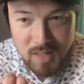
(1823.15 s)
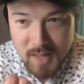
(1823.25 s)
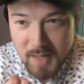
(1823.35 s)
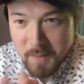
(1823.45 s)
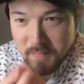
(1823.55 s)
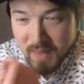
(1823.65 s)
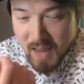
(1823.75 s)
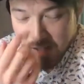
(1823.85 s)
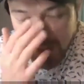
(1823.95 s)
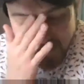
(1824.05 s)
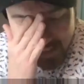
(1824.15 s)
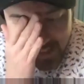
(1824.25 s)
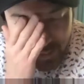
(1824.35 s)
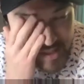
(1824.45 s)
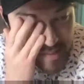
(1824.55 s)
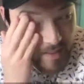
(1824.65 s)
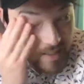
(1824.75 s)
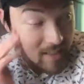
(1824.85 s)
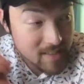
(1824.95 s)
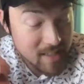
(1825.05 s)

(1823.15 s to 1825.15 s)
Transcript: actually, it was something that